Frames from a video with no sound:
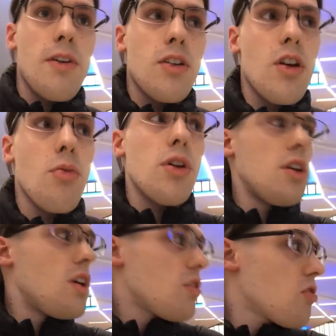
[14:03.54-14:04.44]
found out what
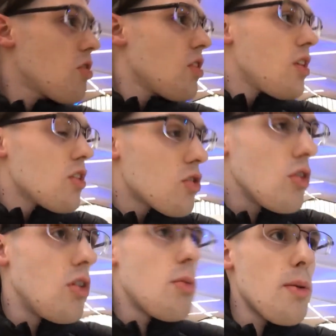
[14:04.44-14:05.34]
it is.
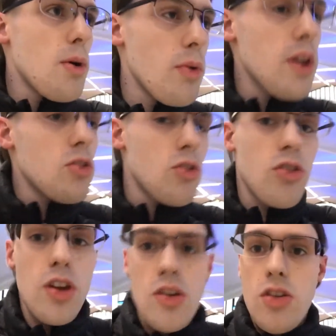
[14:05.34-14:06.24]
So I'm on my way
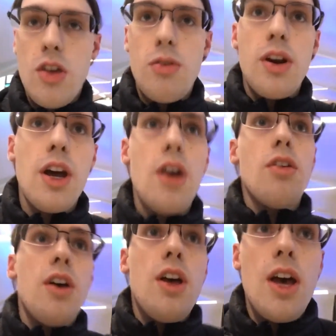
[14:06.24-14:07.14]
to TSA right now,